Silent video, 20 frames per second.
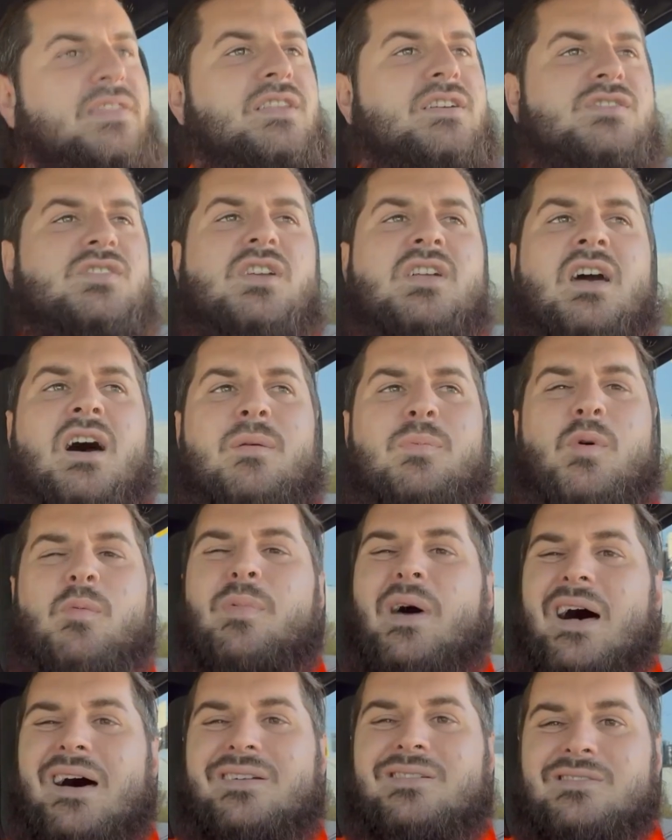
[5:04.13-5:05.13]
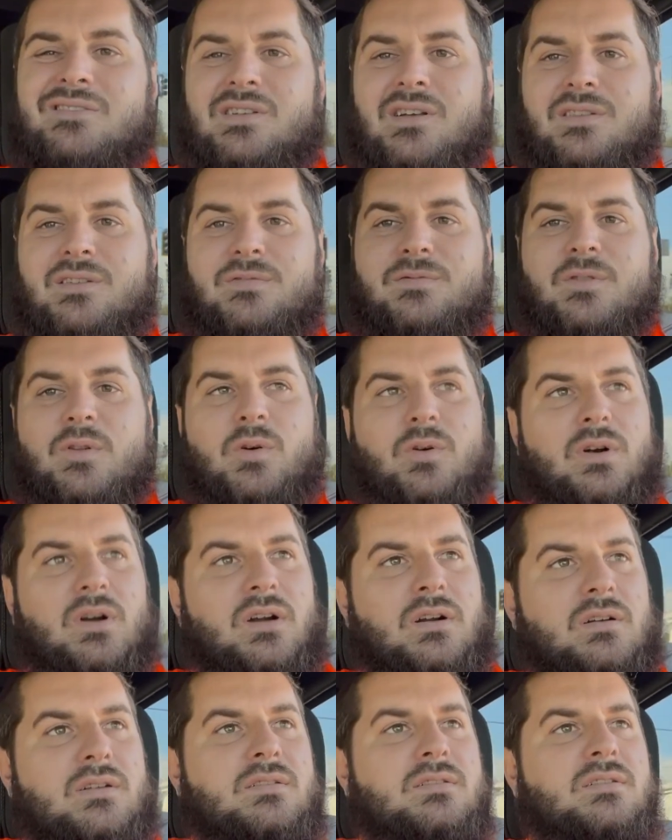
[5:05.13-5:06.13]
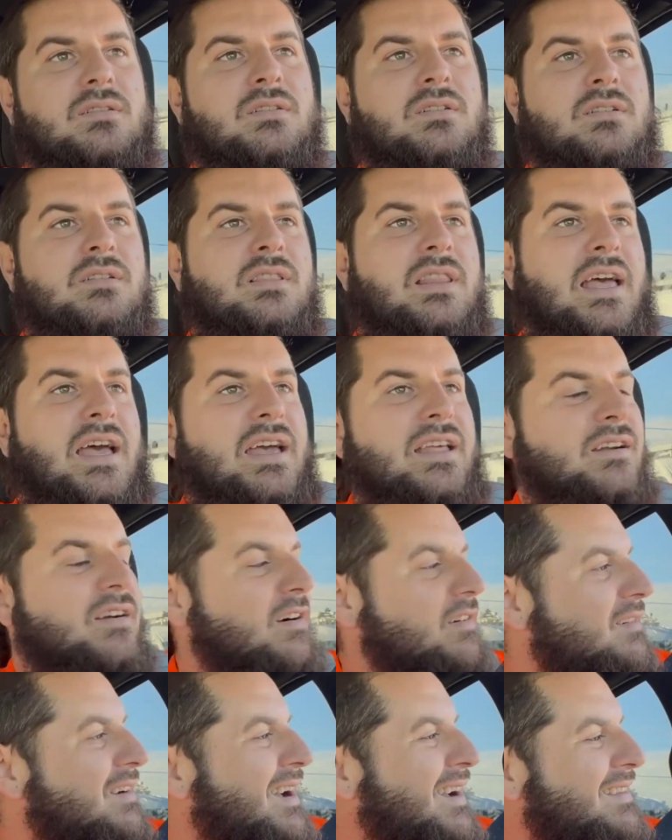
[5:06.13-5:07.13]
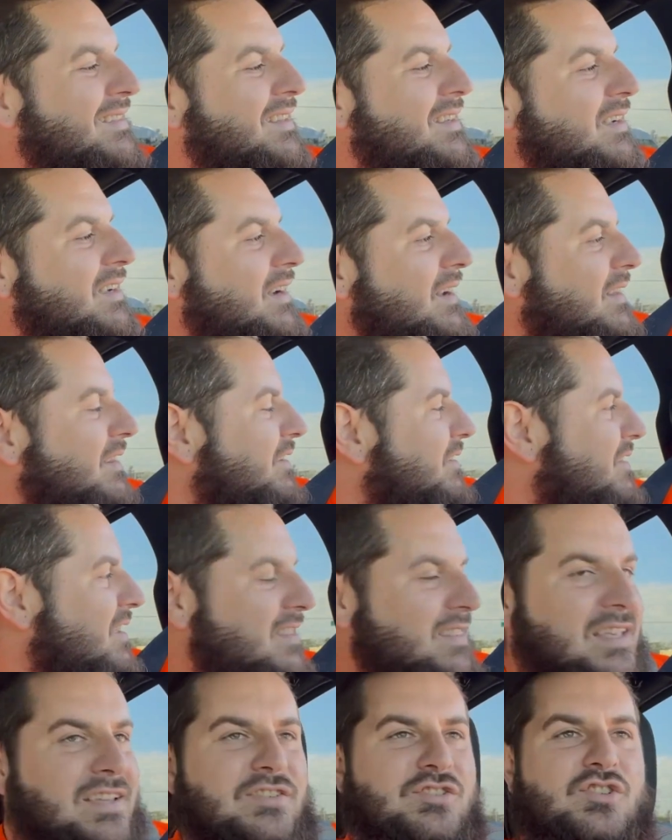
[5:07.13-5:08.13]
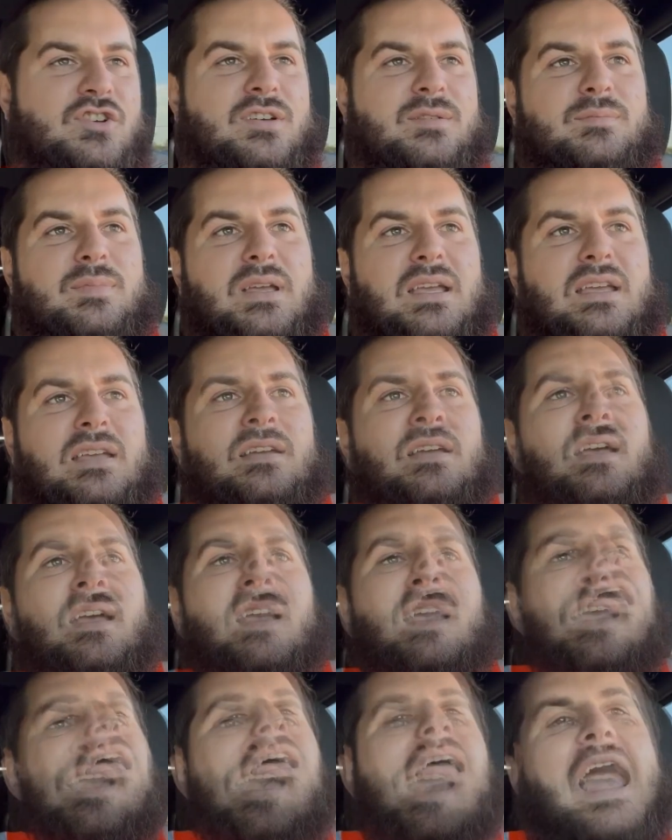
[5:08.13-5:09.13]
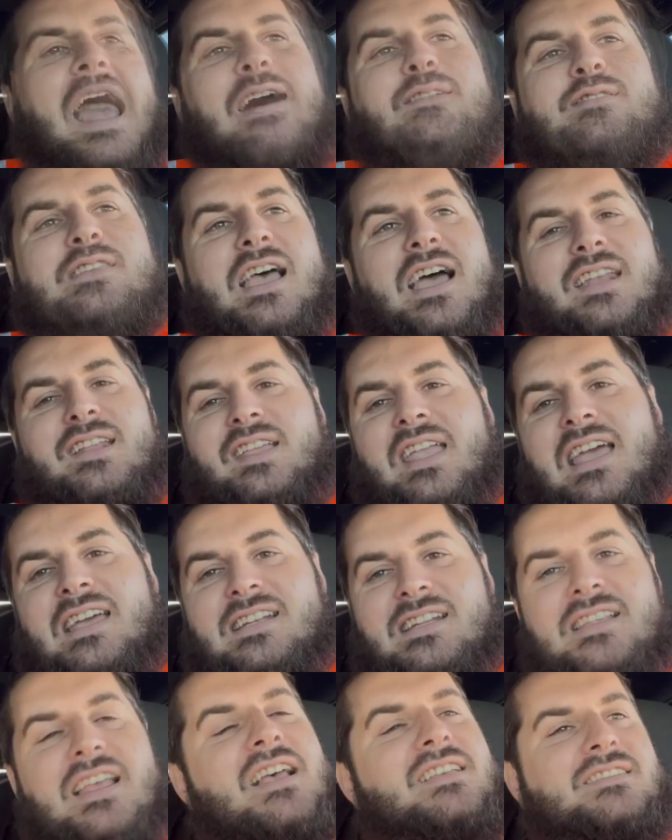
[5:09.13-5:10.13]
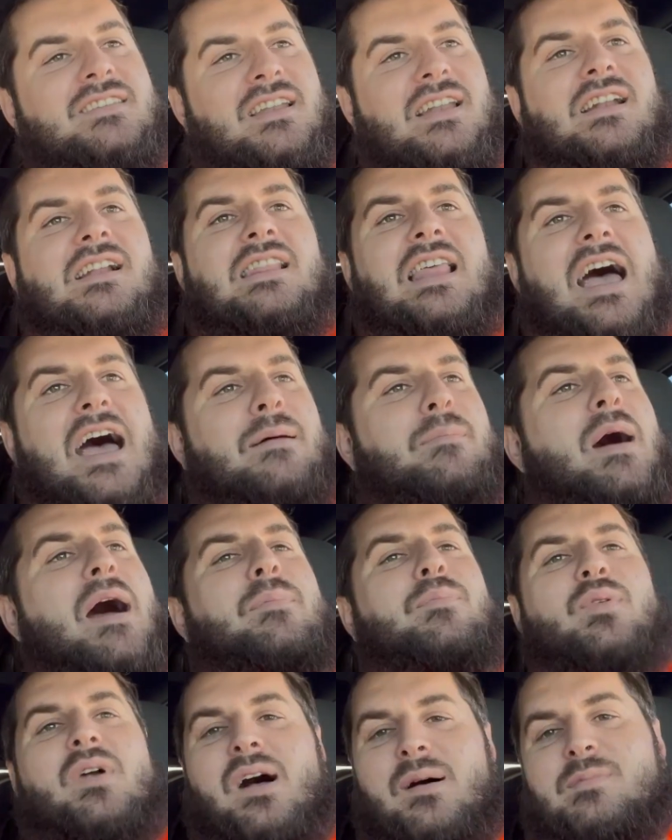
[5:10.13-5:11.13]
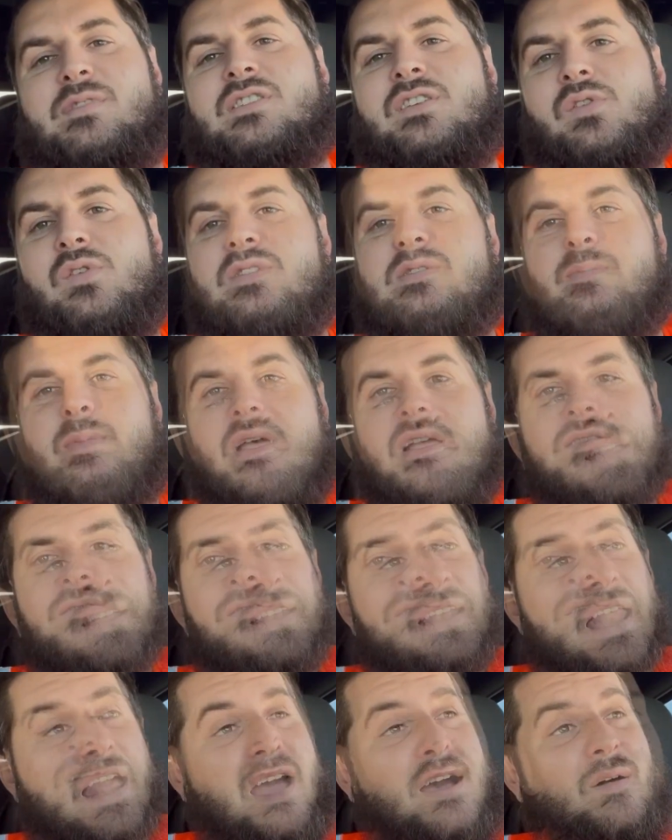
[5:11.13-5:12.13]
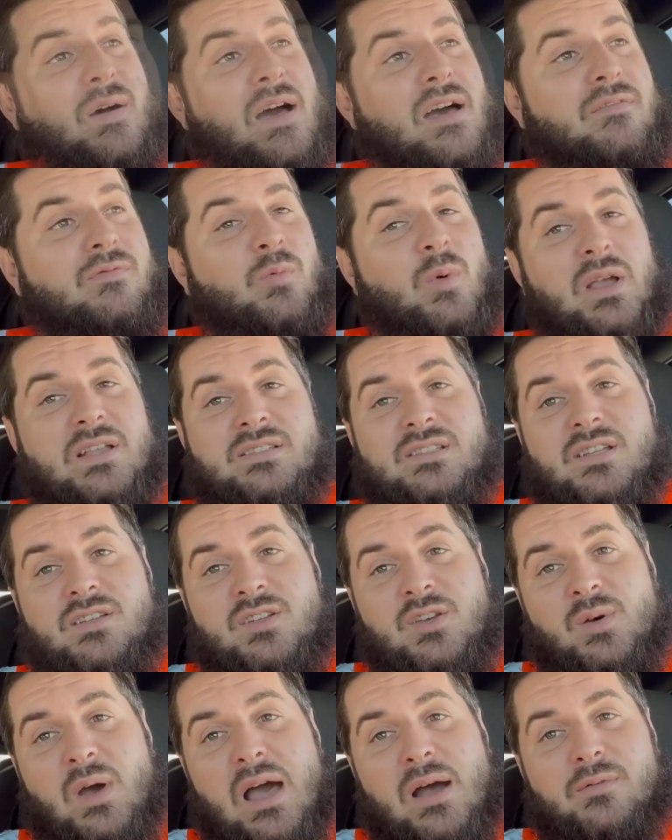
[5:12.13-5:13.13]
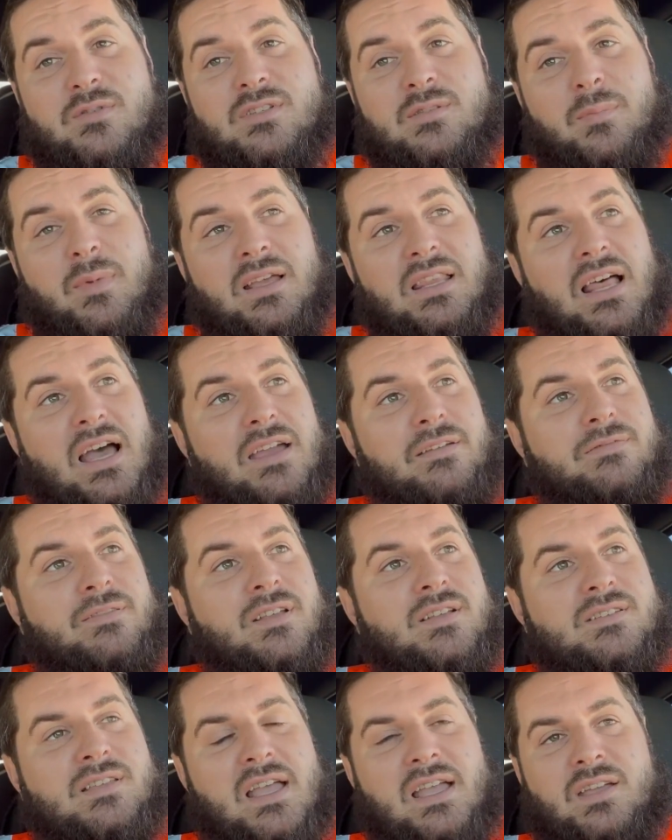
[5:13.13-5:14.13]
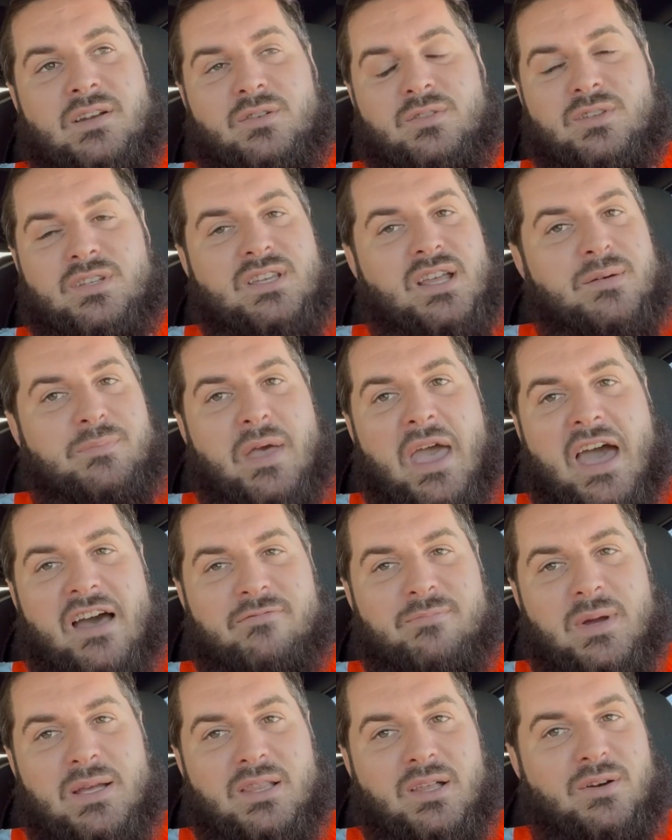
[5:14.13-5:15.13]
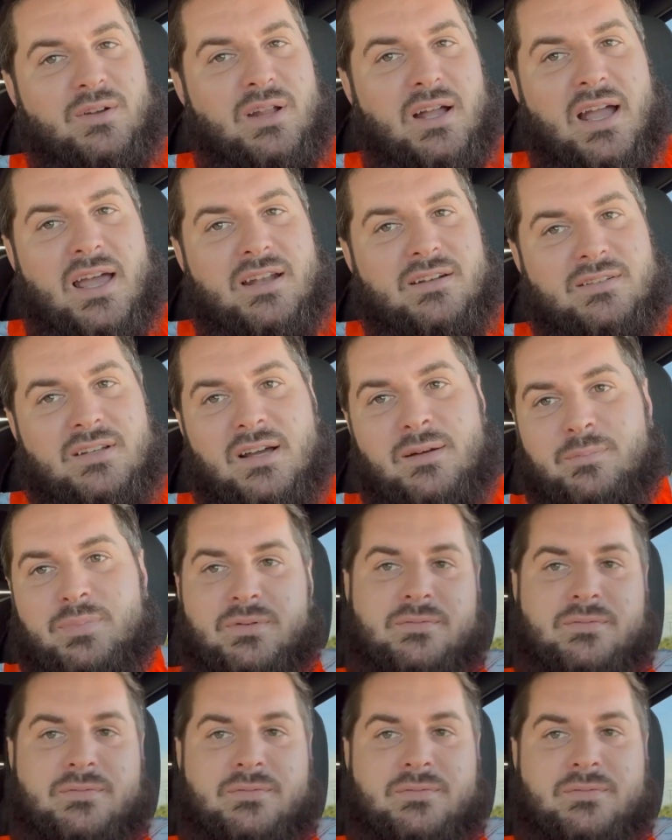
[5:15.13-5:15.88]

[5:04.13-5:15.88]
there's a couple bottles on the floor that are not the color that they should be. Outside of getting it tested in a lab, I promise you it's piss. Now I've wasted 2 hours of my life because I can only dump half my load. I got to dump